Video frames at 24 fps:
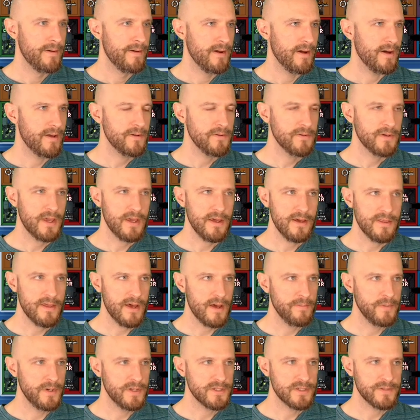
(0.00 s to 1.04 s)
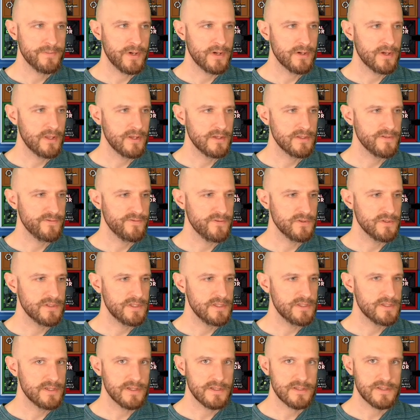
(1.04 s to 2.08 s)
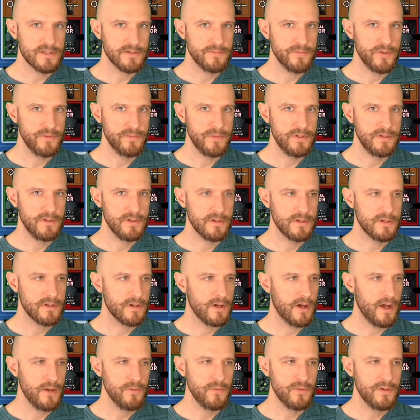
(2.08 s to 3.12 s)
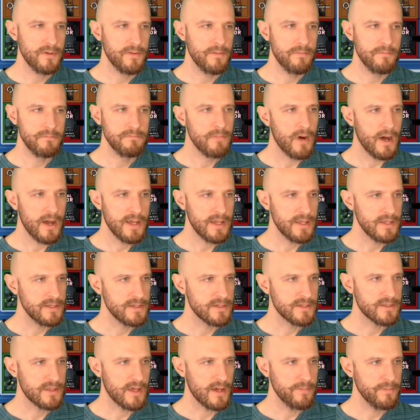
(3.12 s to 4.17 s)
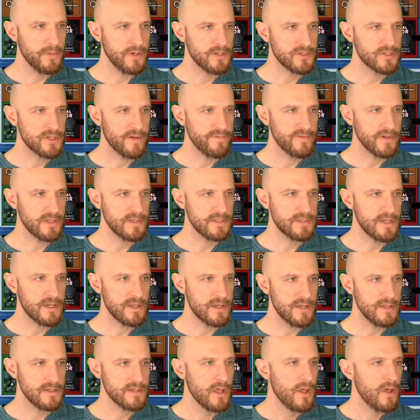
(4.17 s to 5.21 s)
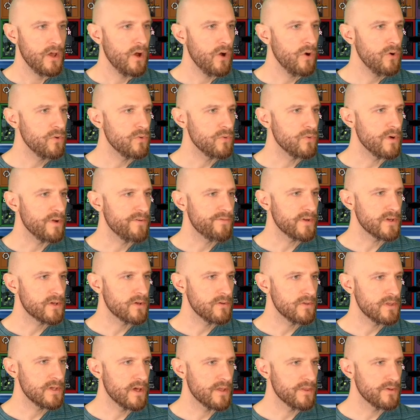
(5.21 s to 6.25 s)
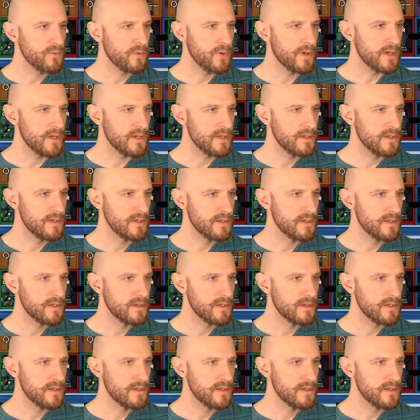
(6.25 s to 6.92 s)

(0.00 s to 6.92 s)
don't care that much about getting to 46 at the moment. I wouldn't mind that much having a dead end. Oh, if I go the other way...